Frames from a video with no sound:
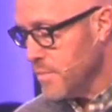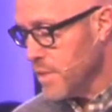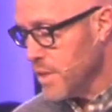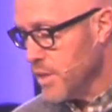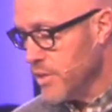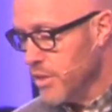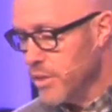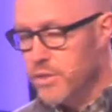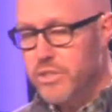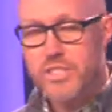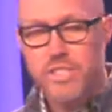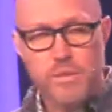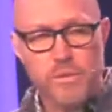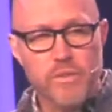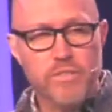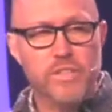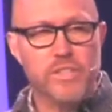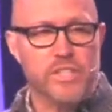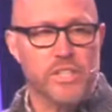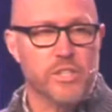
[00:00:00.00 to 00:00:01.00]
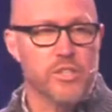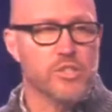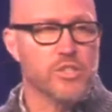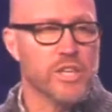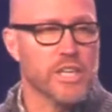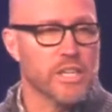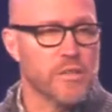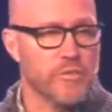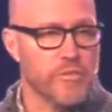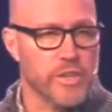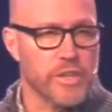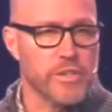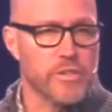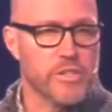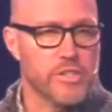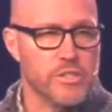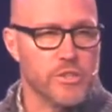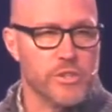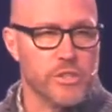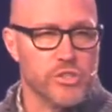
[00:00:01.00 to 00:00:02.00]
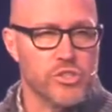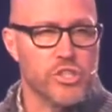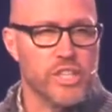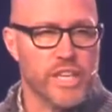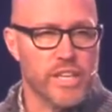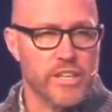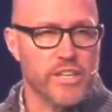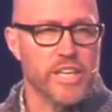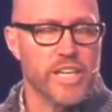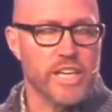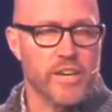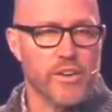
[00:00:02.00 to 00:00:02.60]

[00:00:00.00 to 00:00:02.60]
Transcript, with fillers: There are some of us here trying to figure this Christianity